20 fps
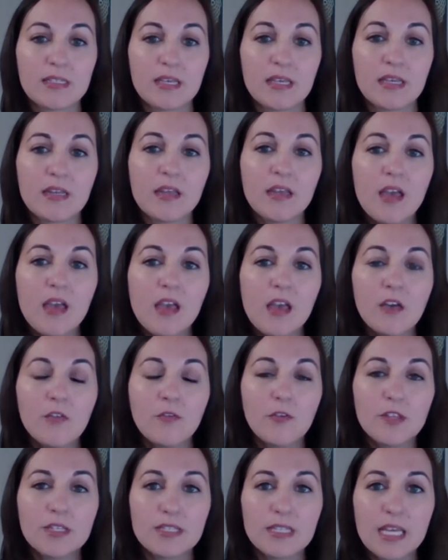And
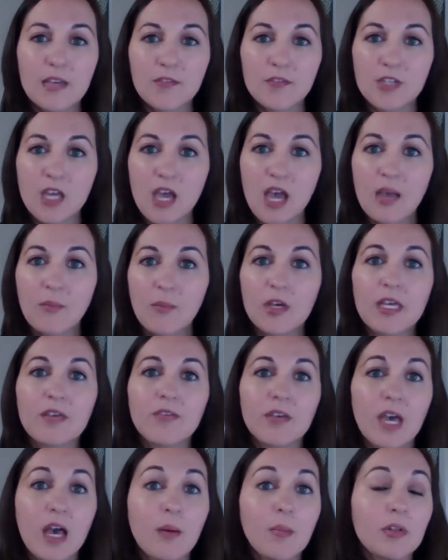for the sake of time, I'll give
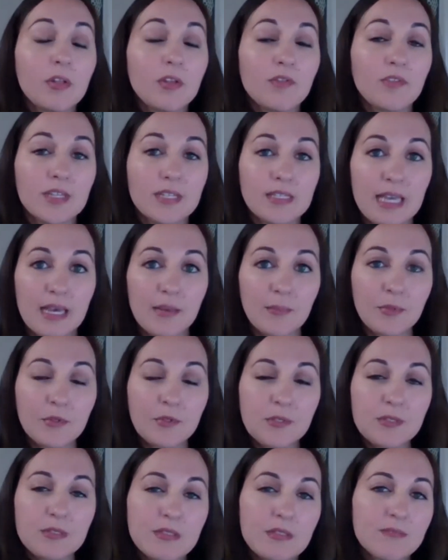a couple of
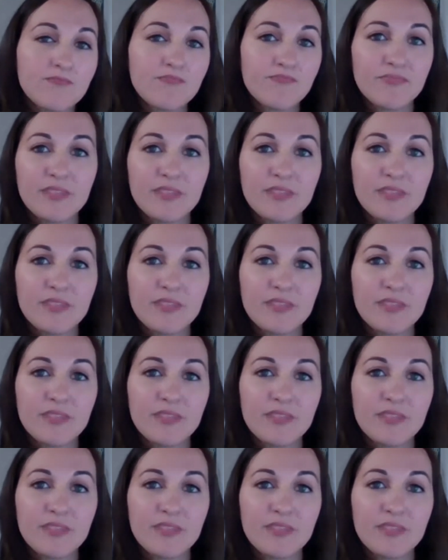examples.